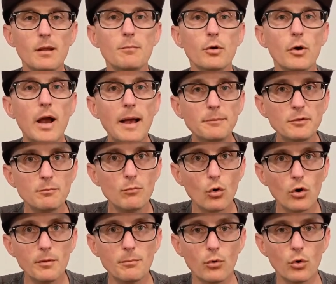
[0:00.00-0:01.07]
Perhaps
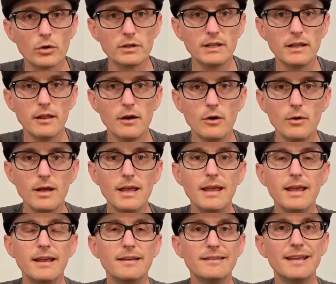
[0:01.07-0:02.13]
more importantly, though,
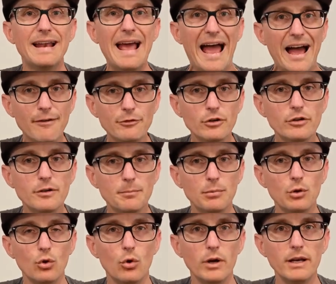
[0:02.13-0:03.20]
is that after
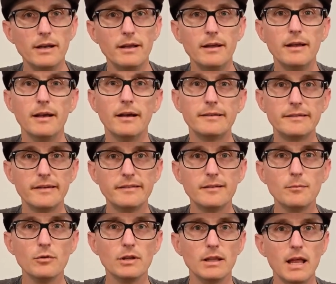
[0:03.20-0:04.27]
deployed, a
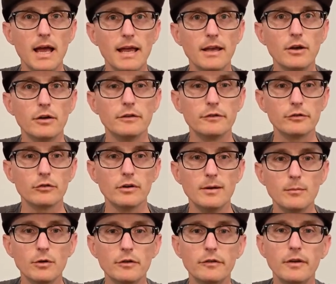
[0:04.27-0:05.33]
system relying on
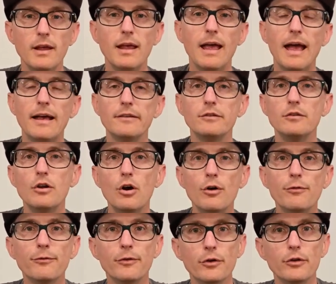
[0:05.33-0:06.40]
screamers has no
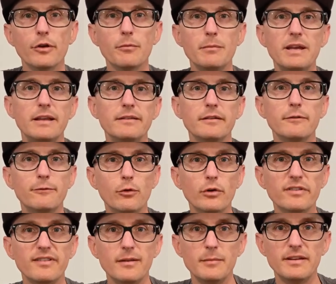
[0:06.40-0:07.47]
further means of
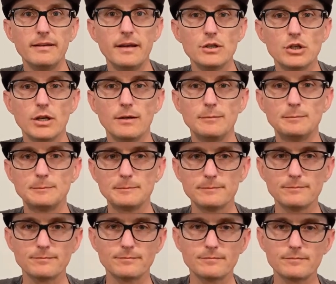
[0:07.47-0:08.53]
force limitation.
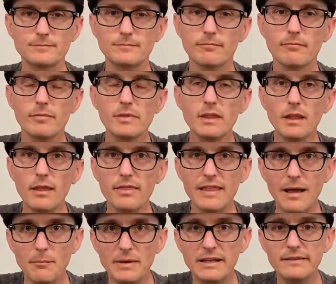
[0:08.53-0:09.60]

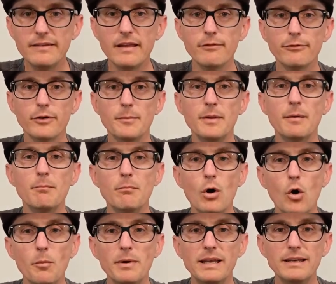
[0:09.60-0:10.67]
That means that from the
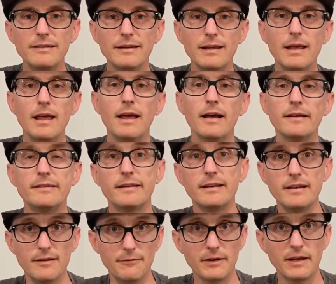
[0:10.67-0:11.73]
moment a
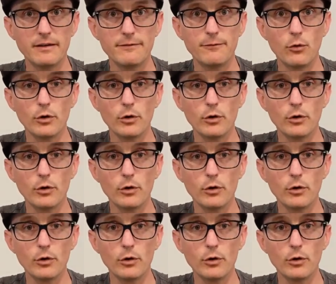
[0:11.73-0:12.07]
significant